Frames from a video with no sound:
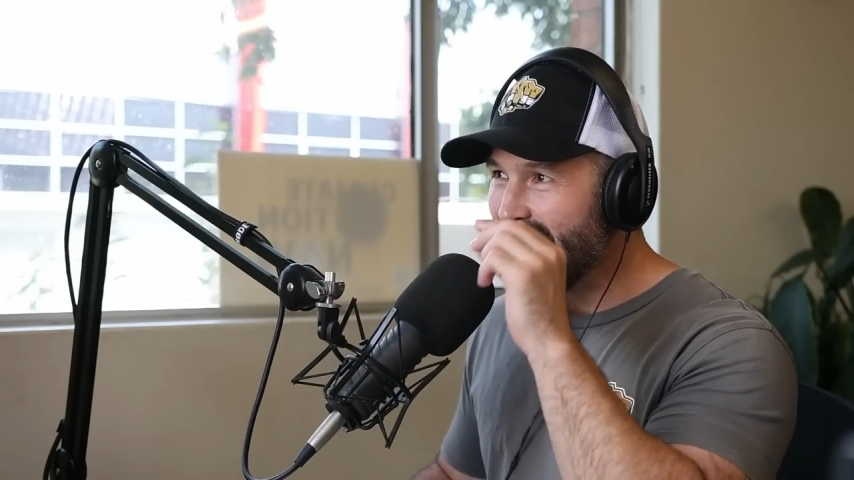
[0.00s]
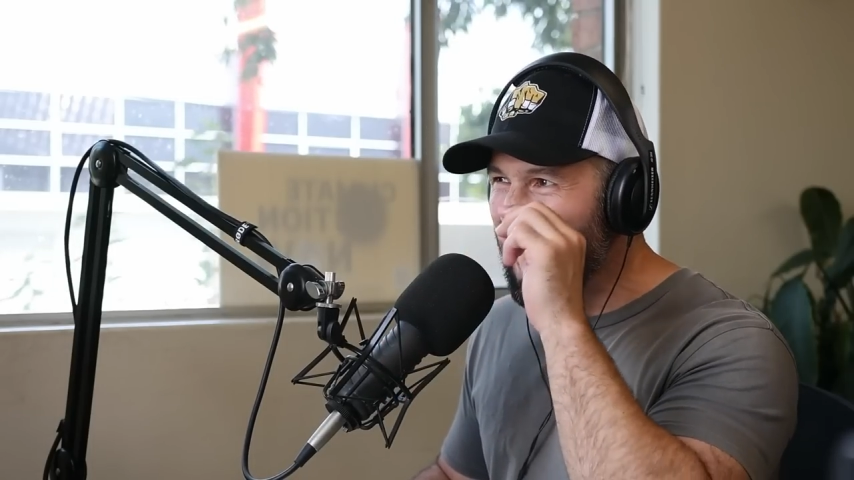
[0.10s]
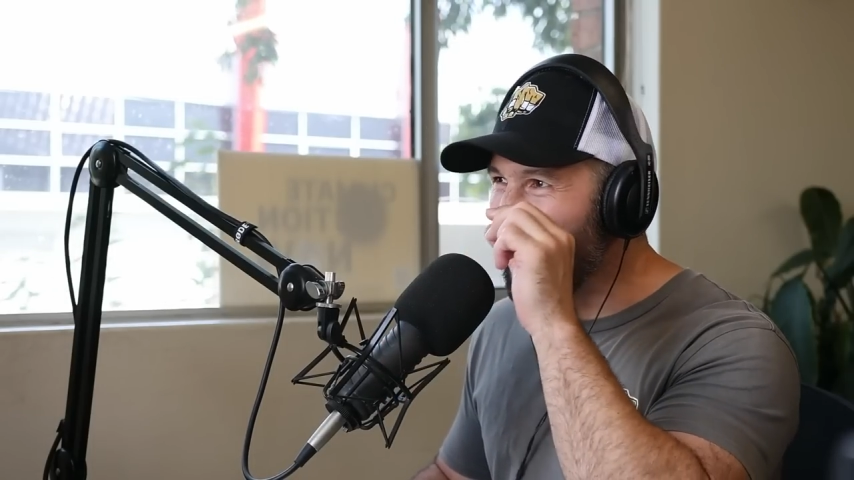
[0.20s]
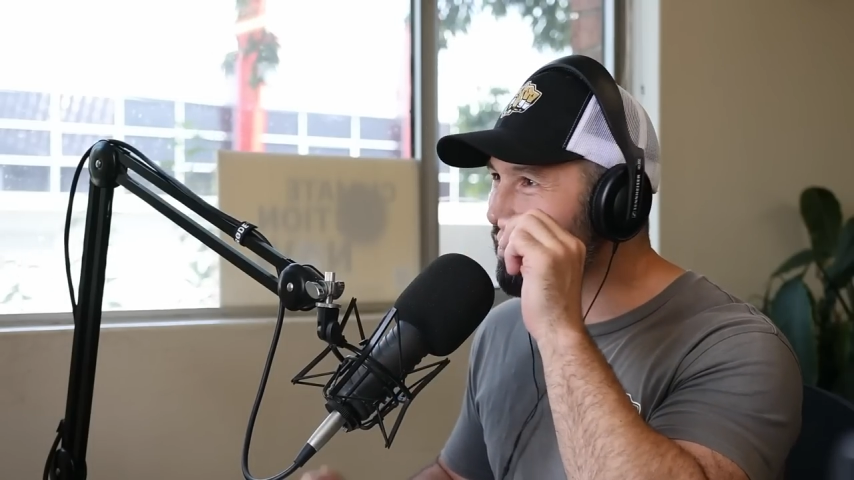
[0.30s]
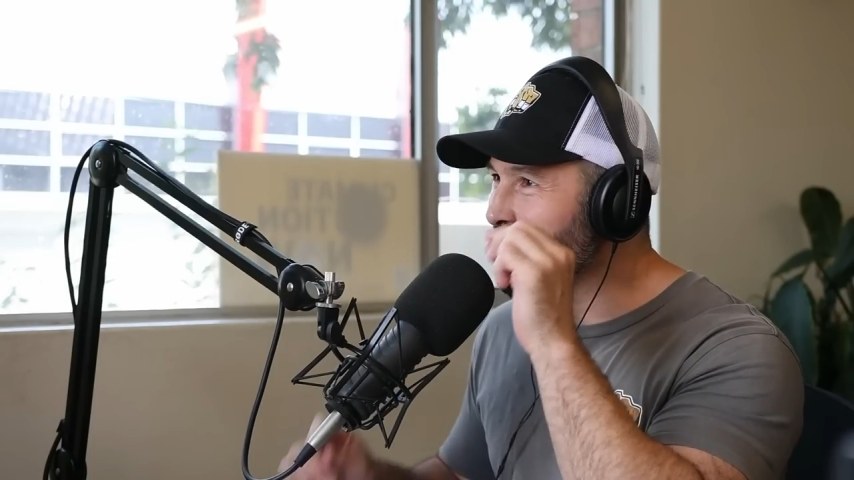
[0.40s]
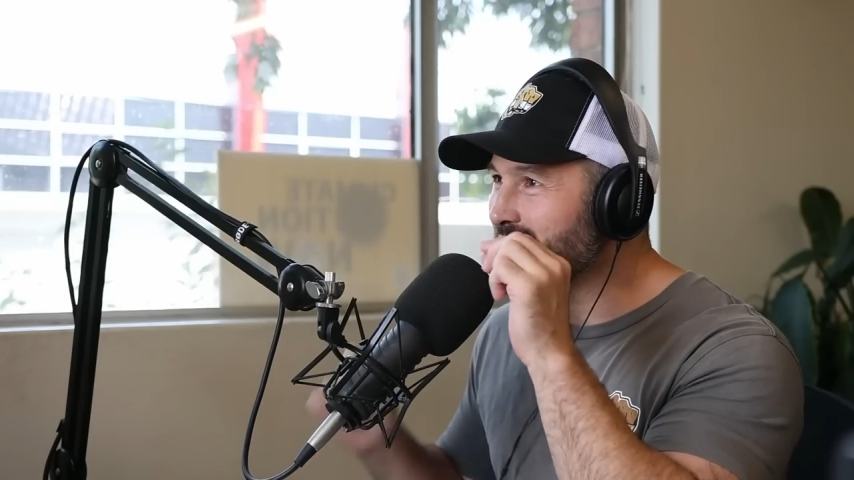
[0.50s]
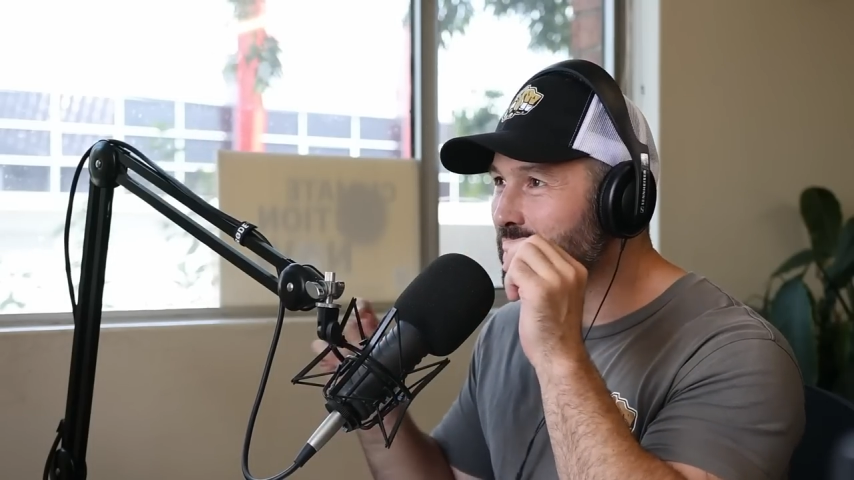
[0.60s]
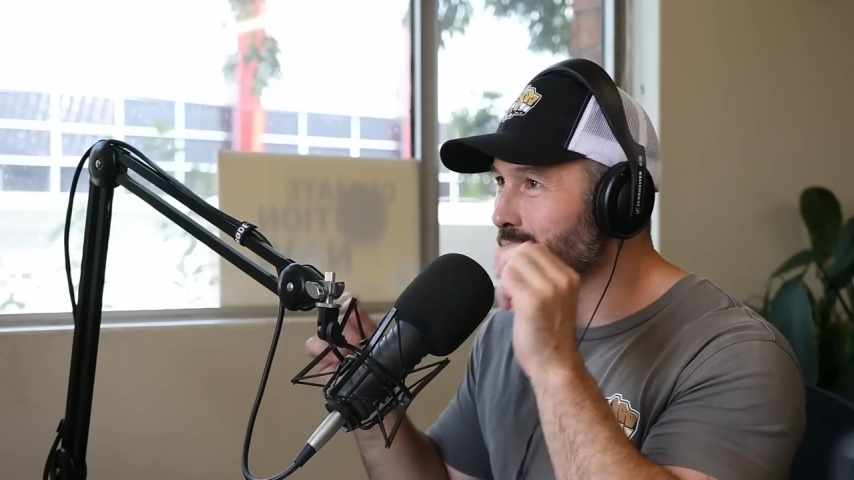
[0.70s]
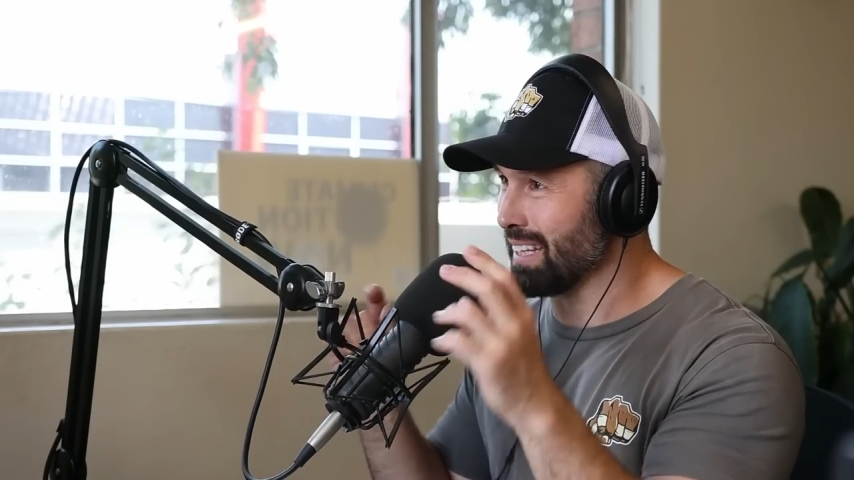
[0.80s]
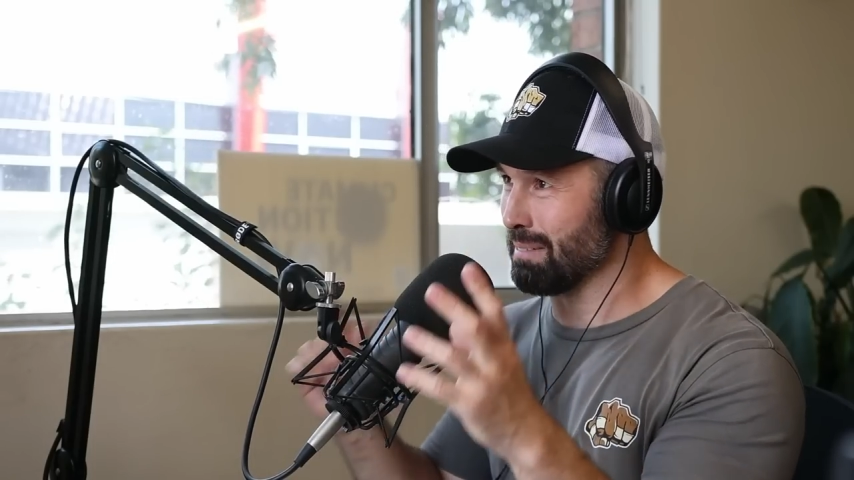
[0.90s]
every
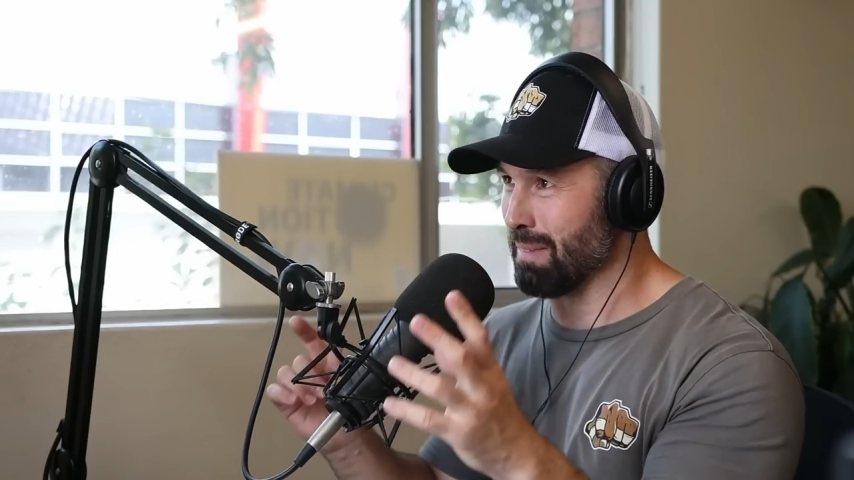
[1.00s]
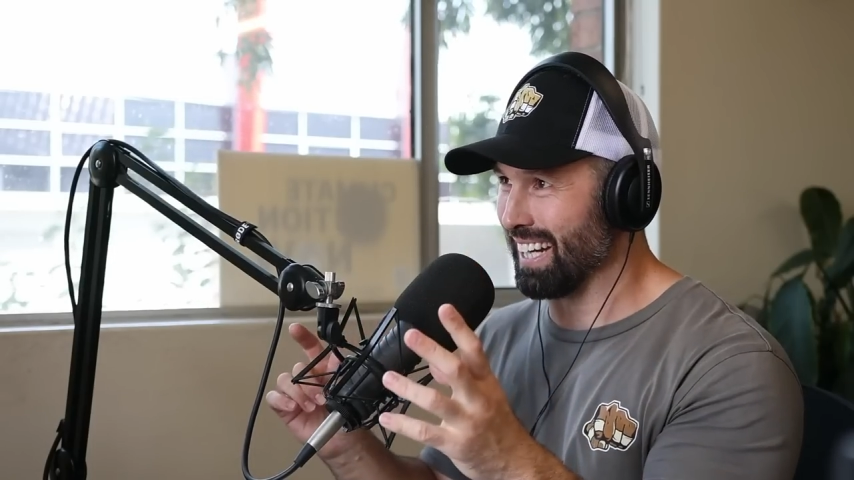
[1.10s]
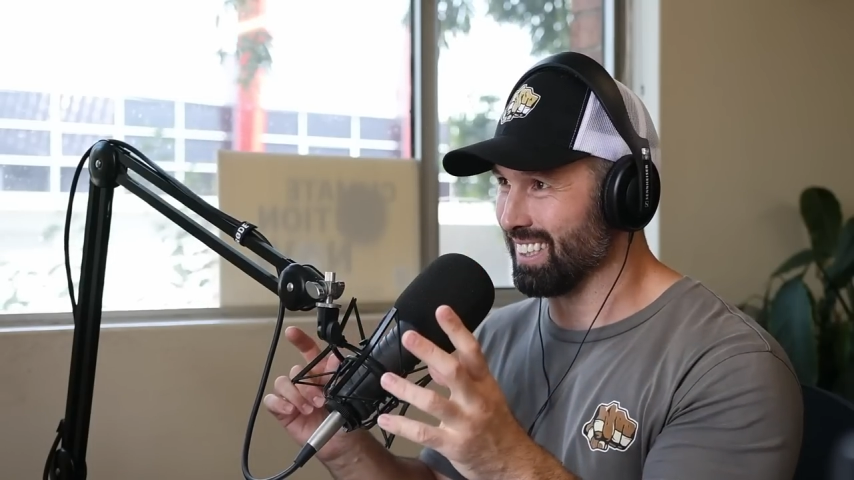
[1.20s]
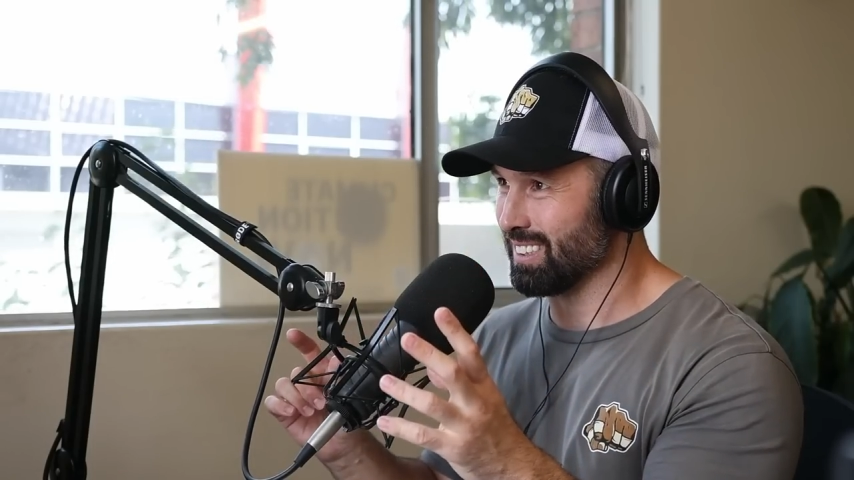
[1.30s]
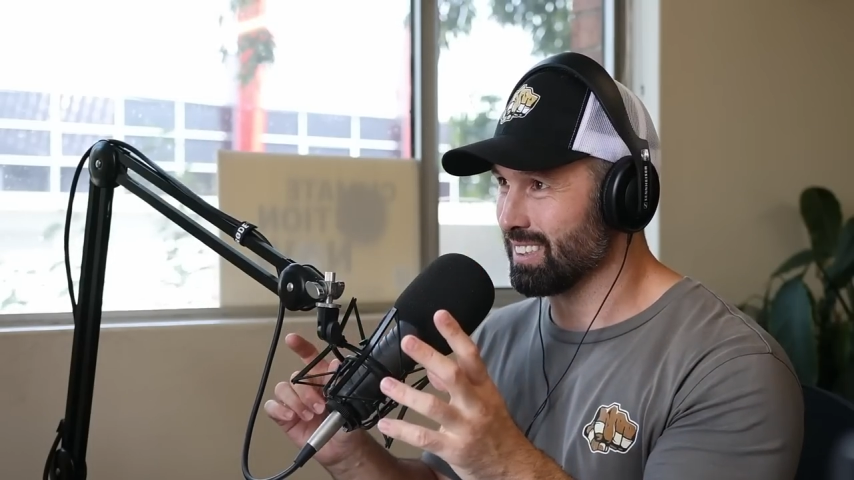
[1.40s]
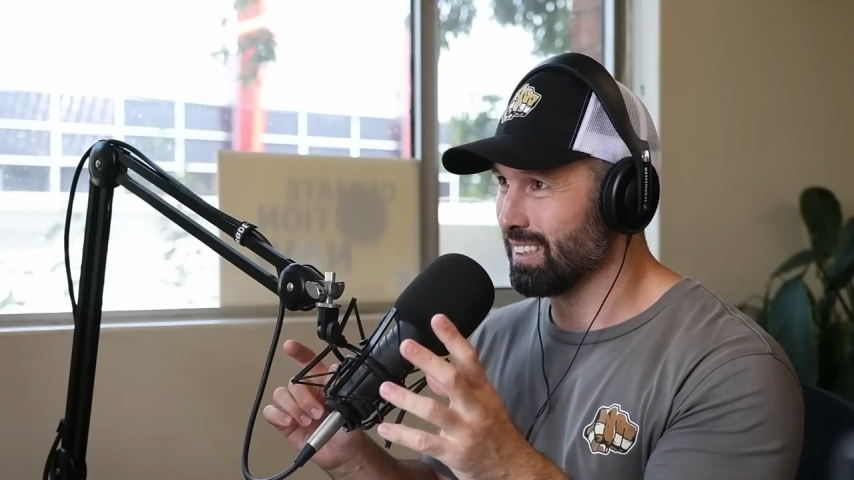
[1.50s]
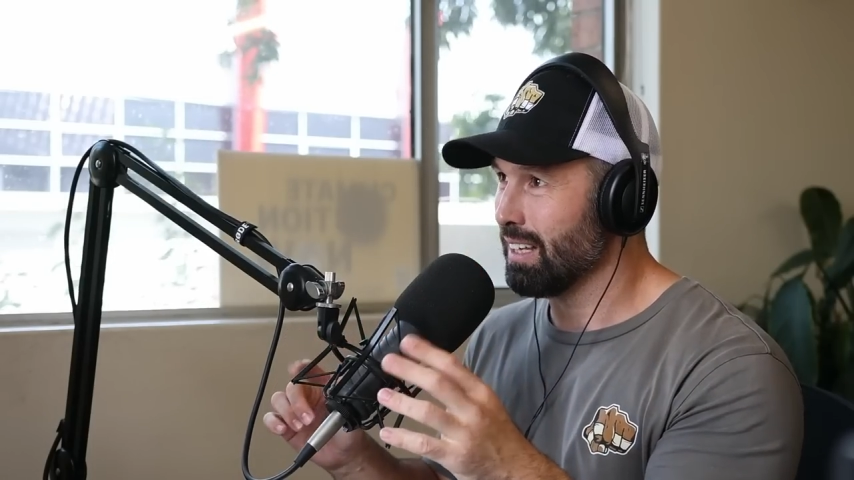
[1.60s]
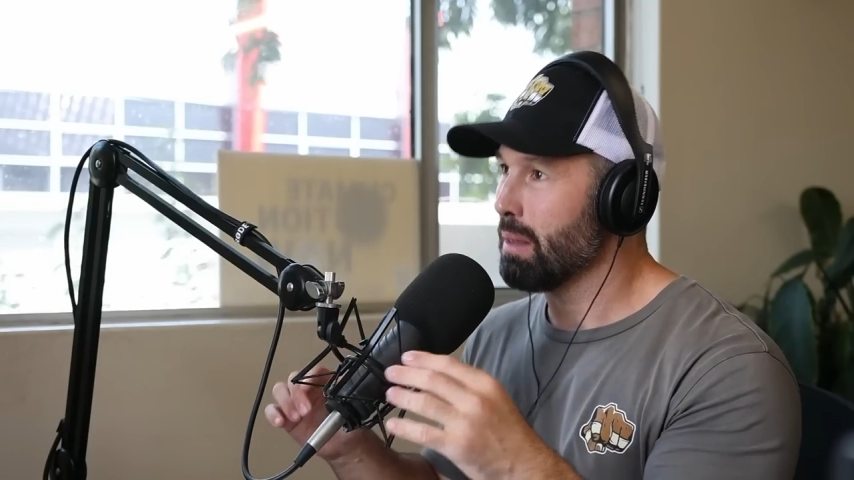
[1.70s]
little thing matters.